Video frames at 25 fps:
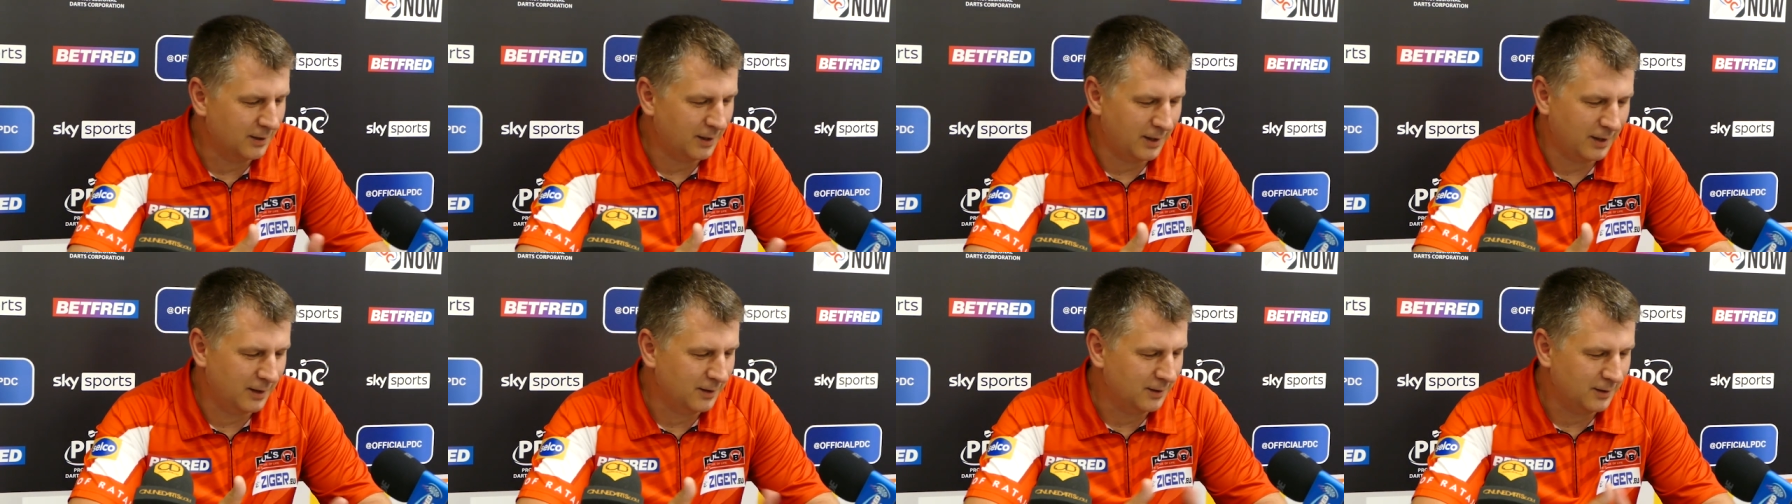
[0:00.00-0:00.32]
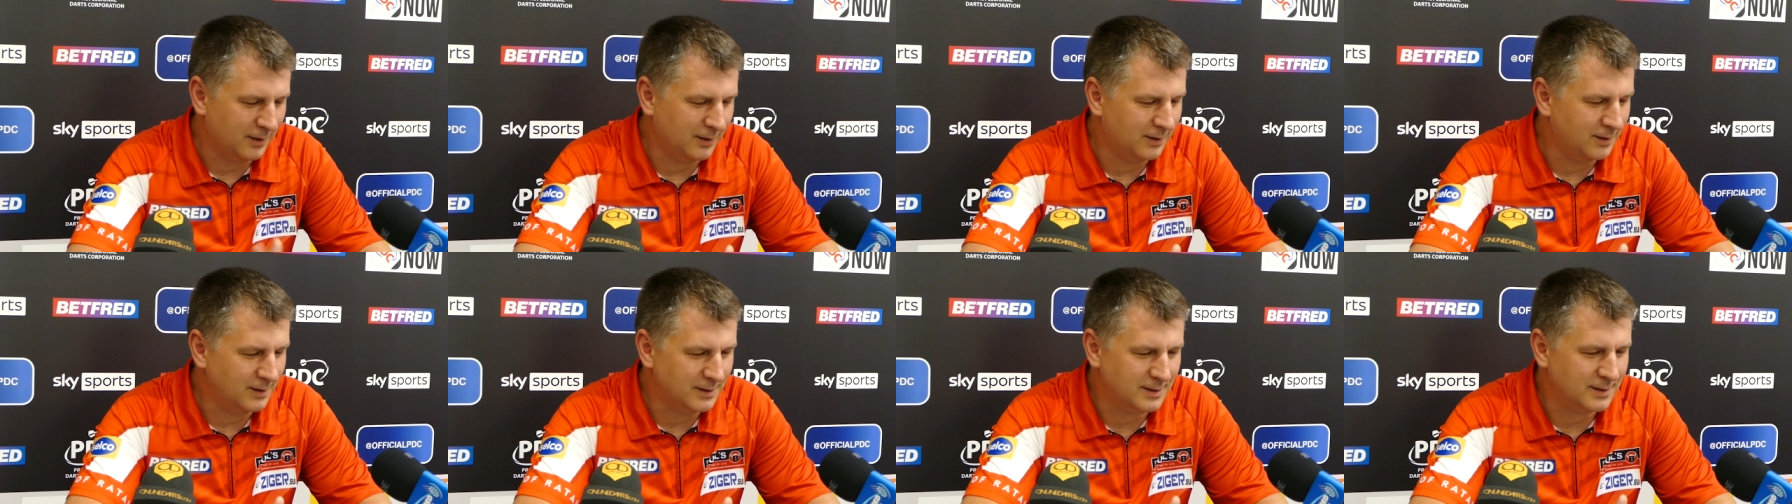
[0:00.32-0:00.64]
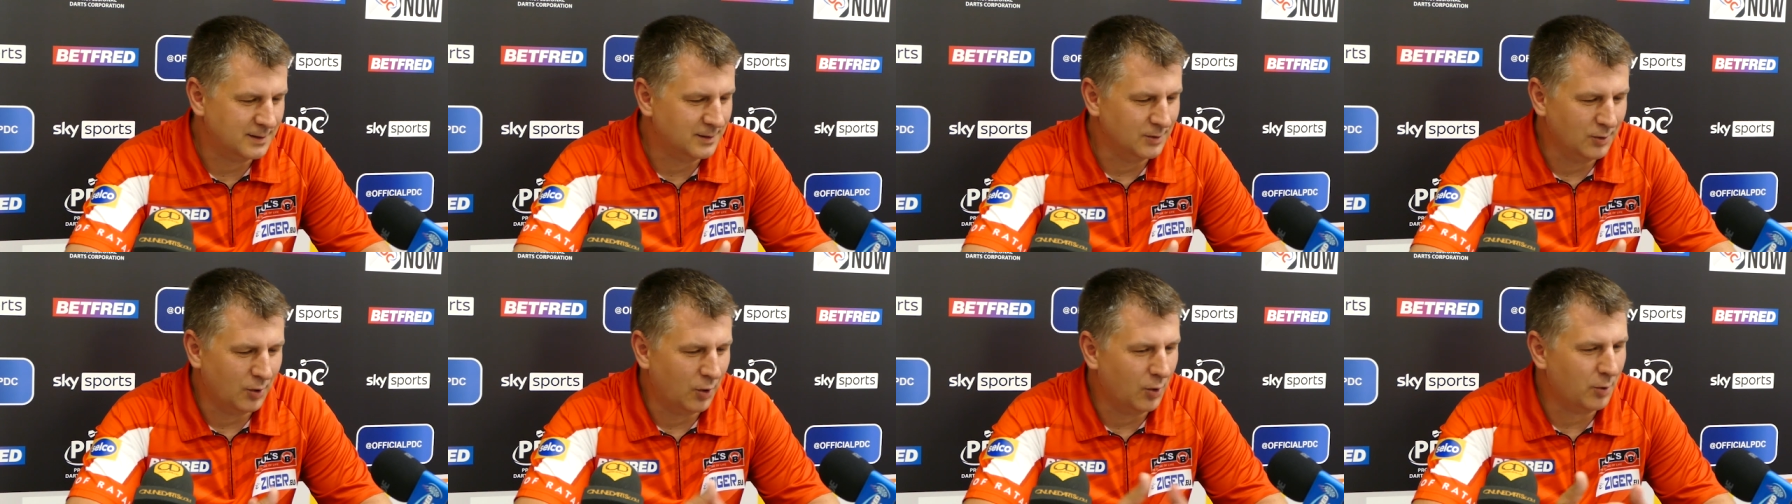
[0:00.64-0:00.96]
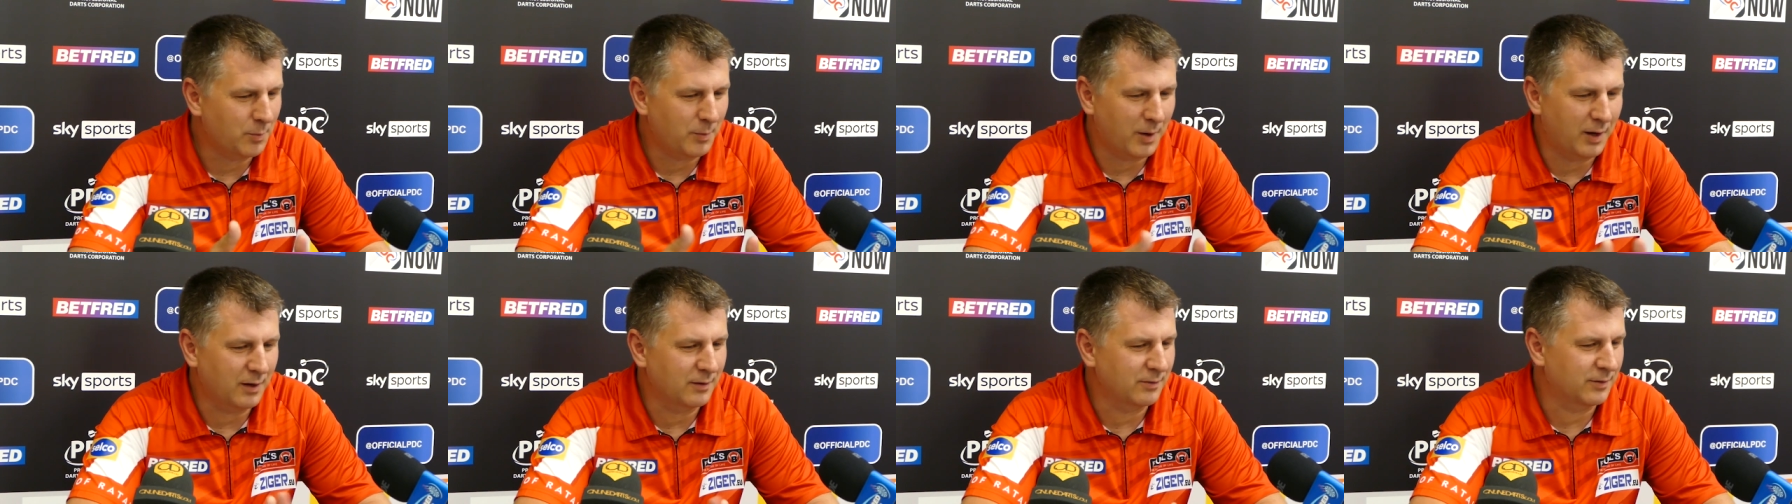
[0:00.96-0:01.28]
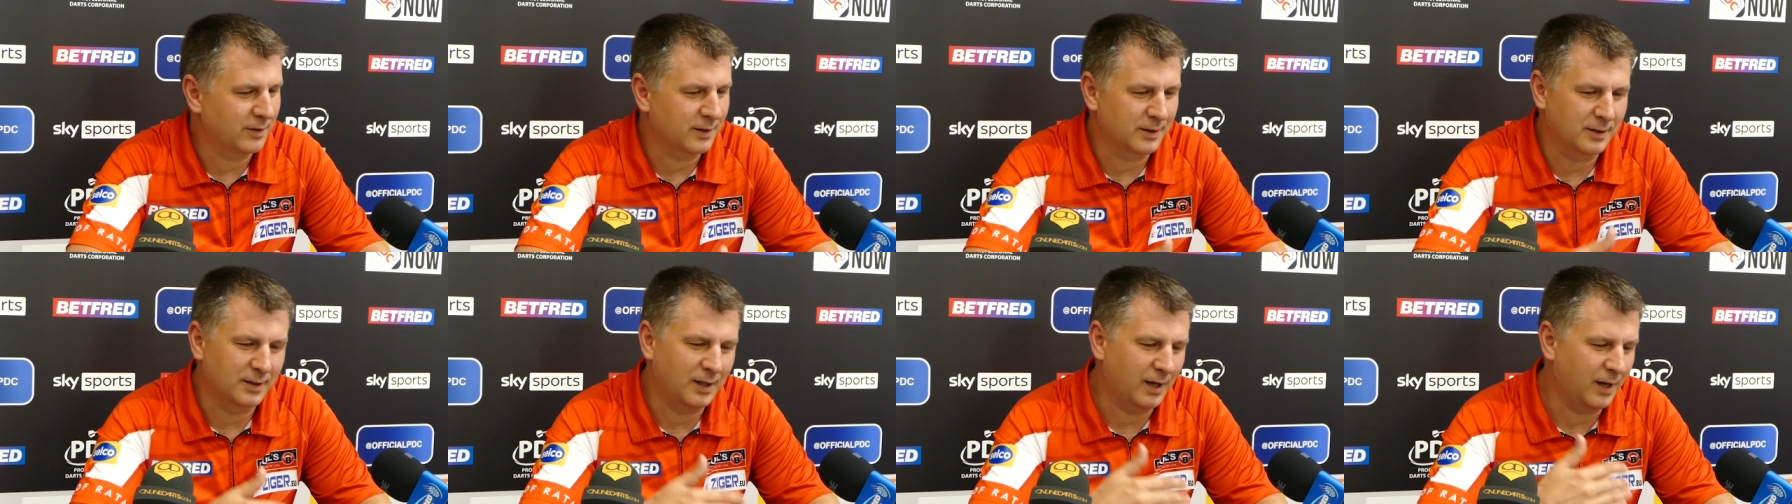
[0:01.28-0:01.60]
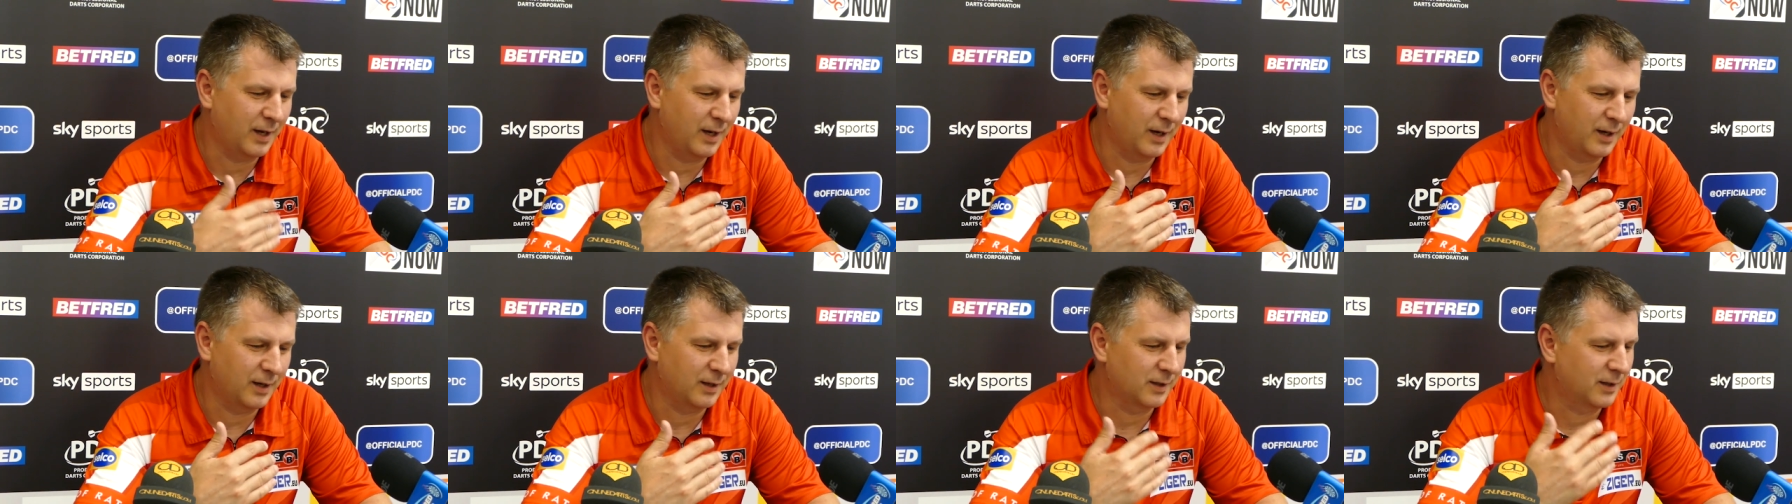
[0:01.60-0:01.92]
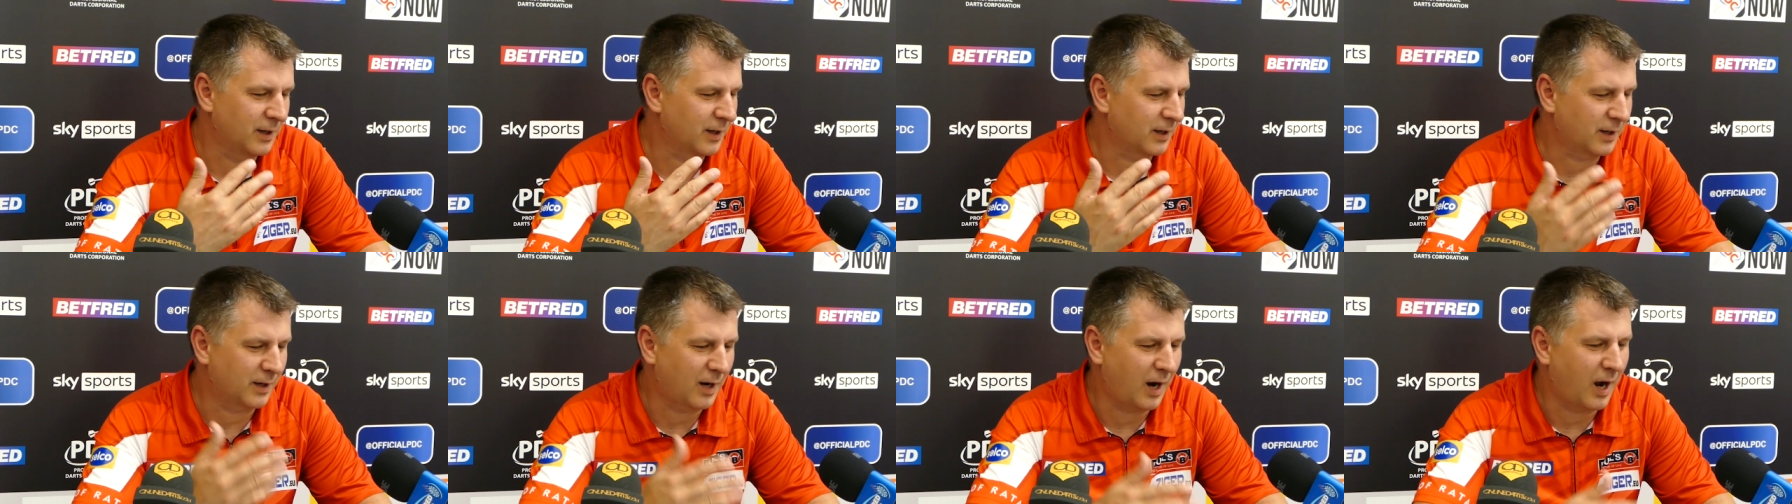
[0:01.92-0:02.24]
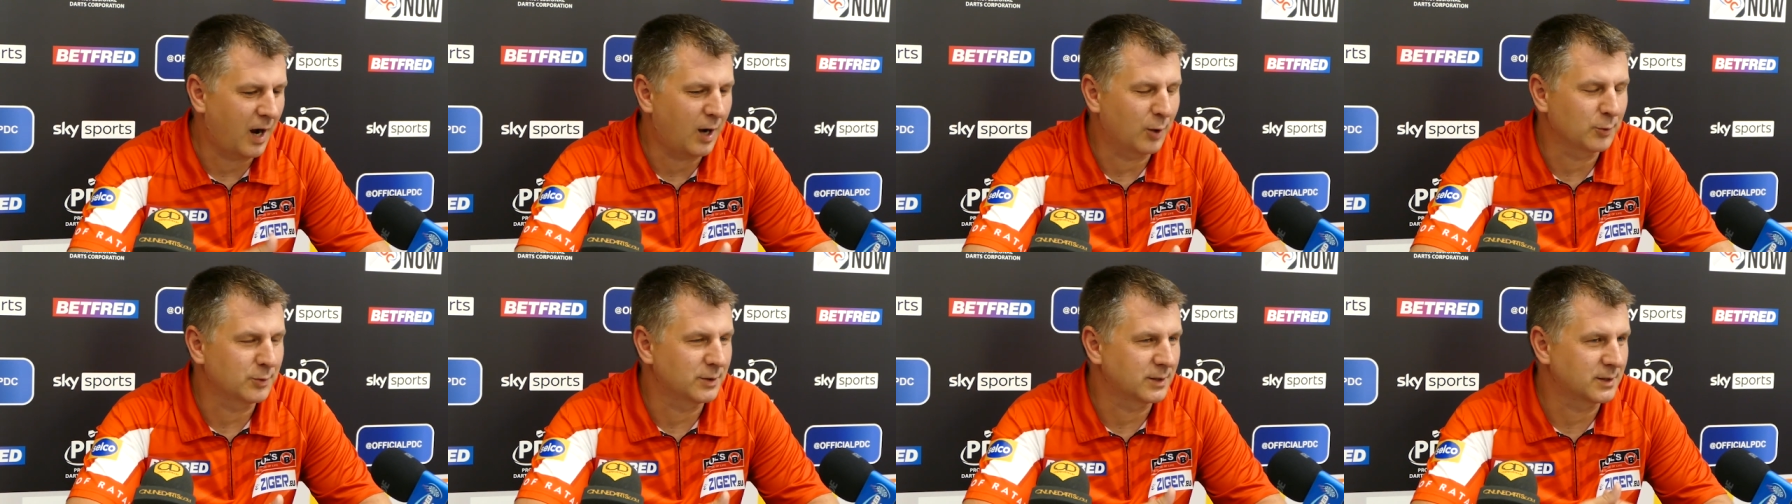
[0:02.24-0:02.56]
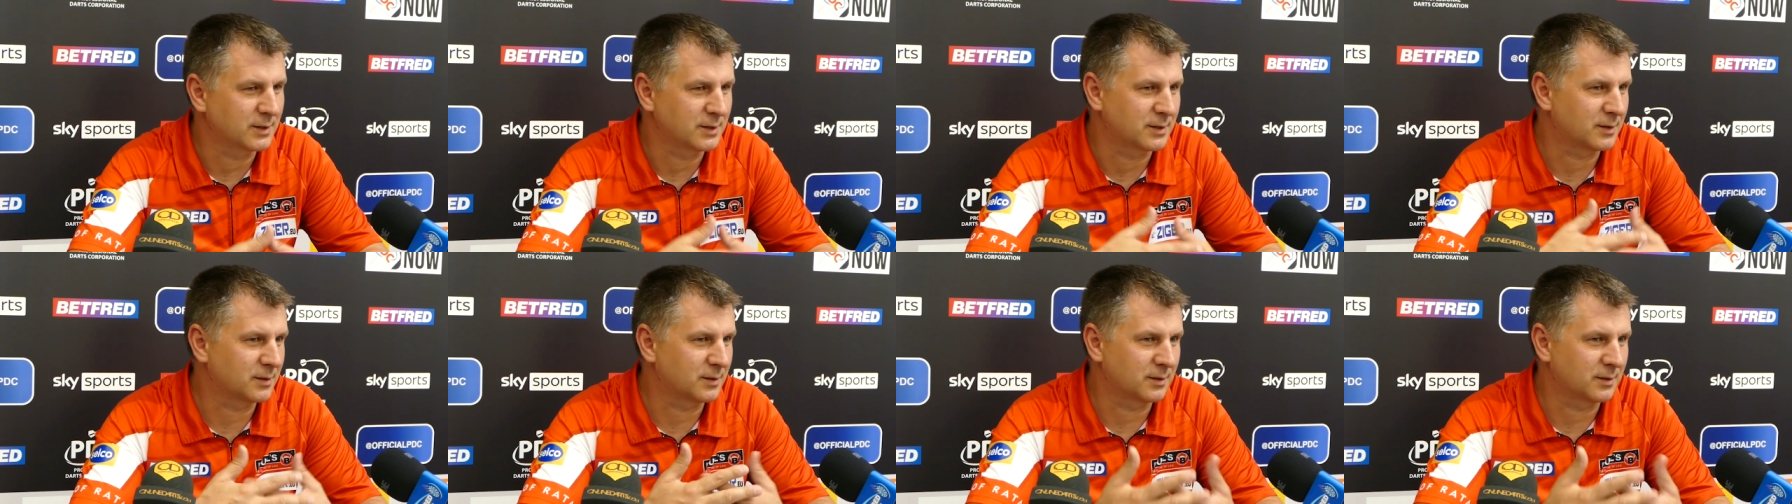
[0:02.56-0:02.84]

and it is normal that the crowd is